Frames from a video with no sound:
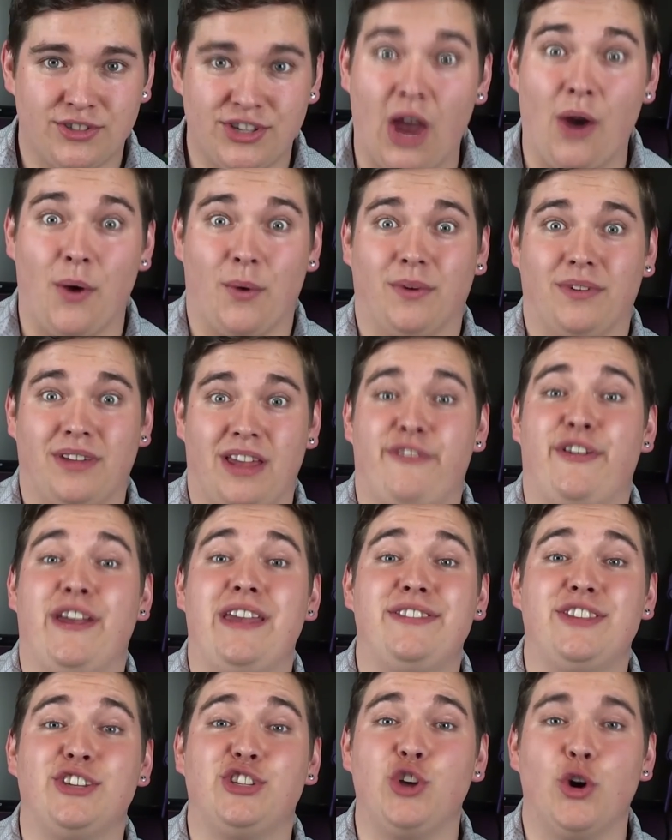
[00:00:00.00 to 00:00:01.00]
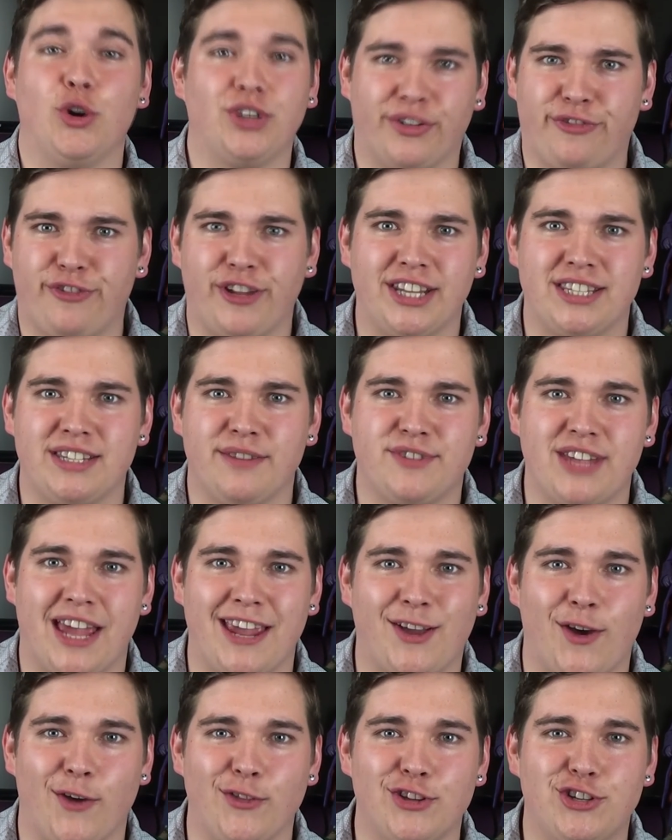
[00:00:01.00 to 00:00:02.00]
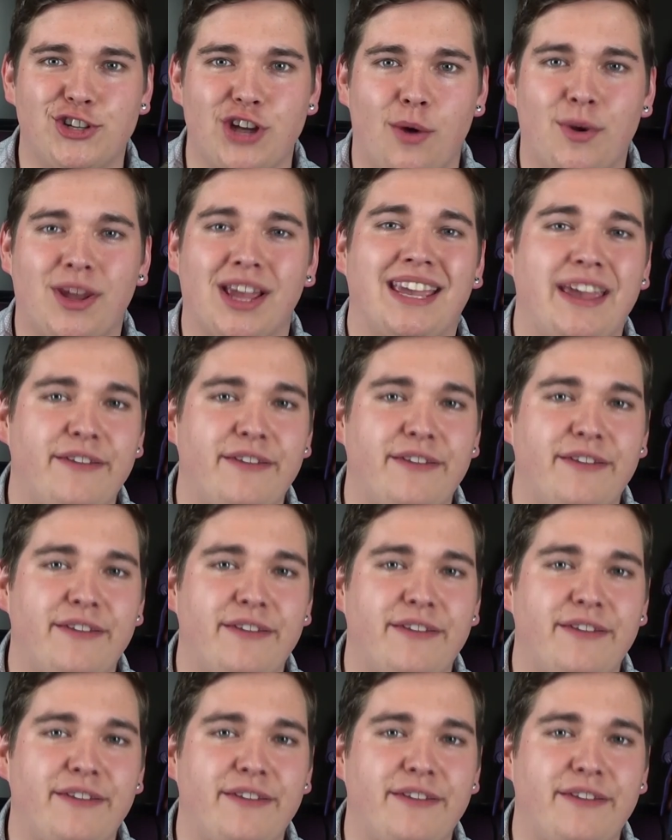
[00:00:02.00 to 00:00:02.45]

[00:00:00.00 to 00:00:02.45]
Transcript: So, if Heath is your definitive take on the Joker,